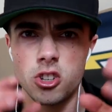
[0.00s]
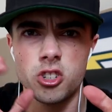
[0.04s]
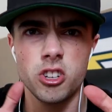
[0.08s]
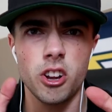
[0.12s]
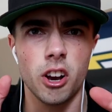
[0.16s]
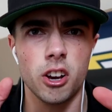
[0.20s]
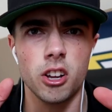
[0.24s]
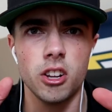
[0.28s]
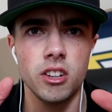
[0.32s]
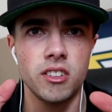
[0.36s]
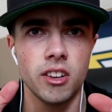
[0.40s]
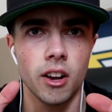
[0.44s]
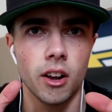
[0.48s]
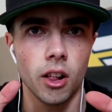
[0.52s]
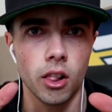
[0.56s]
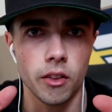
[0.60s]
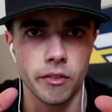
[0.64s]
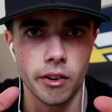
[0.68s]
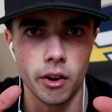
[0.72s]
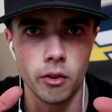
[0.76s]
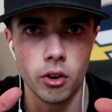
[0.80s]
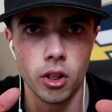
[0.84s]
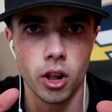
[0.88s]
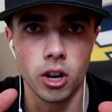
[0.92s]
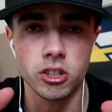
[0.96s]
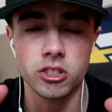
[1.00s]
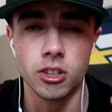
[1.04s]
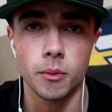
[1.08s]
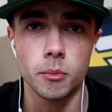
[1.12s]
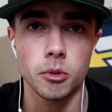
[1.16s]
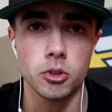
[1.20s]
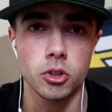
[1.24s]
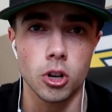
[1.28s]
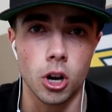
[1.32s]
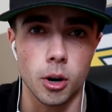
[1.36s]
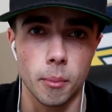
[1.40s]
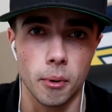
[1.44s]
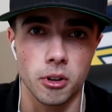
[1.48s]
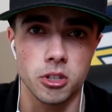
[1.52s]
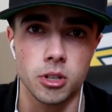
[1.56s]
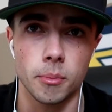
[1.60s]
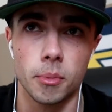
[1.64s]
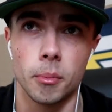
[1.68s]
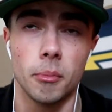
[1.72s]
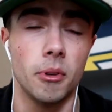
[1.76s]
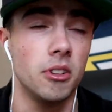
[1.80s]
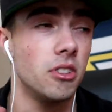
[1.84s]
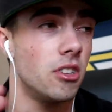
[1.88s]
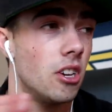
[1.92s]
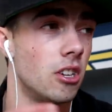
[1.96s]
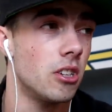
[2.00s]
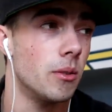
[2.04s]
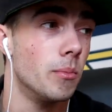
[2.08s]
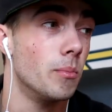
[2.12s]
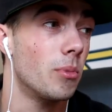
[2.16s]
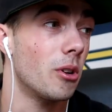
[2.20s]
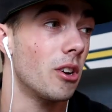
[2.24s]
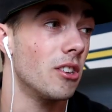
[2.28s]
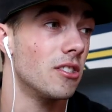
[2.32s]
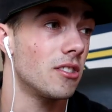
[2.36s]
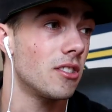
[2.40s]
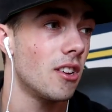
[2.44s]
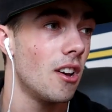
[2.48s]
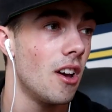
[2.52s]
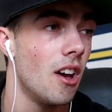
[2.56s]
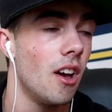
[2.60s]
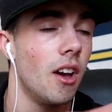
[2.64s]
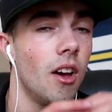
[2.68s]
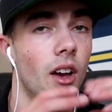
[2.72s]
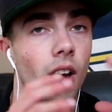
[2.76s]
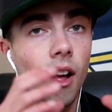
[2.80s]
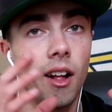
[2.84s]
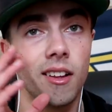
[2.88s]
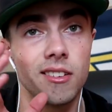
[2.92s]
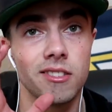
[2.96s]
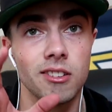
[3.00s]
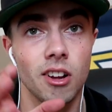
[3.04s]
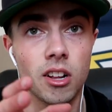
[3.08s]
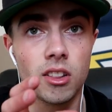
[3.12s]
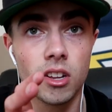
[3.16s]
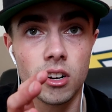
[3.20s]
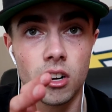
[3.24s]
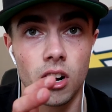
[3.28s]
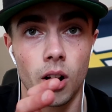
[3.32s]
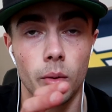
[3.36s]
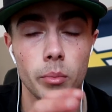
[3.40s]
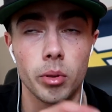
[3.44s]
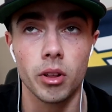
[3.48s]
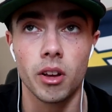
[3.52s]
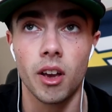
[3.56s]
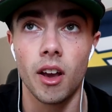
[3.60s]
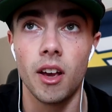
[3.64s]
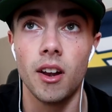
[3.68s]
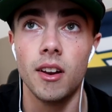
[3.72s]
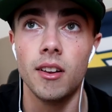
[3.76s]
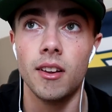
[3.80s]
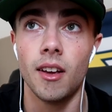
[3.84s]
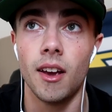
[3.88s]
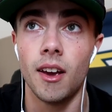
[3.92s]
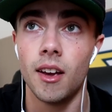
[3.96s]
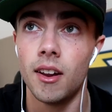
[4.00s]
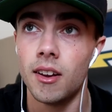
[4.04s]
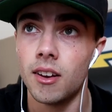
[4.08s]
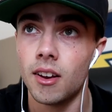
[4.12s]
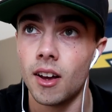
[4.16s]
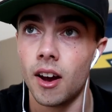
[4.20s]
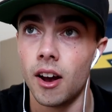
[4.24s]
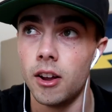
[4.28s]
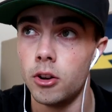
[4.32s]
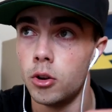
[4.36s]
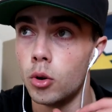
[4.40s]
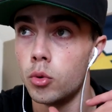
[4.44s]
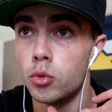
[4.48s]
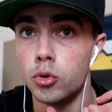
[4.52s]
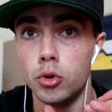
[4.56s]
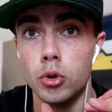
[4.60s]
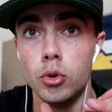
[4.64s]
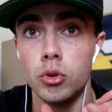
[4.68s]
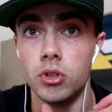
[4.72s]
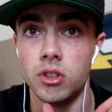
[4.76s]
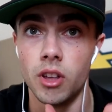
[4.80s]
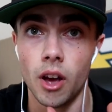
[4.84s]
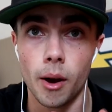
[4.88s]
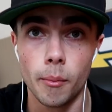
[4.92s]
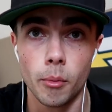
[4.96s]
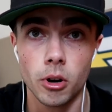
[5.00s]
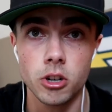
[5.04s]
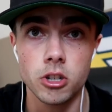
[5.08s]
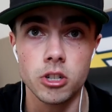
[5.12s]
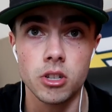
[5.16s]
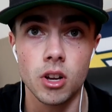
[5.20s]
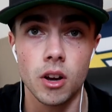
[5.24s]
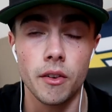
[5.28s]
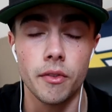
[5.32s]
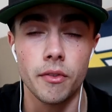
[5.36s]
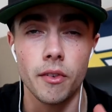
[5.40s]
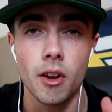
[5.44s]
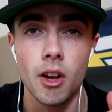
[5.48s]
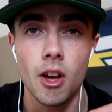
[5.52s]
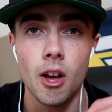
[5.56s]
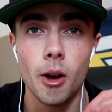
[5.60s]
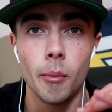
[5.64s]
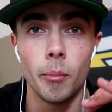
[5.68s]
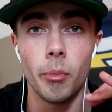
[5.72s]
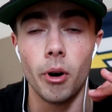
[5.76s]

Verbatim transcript: It's not gonna take a very long time to talk about supplementation because it's not that complicated and I don't use that much stuff.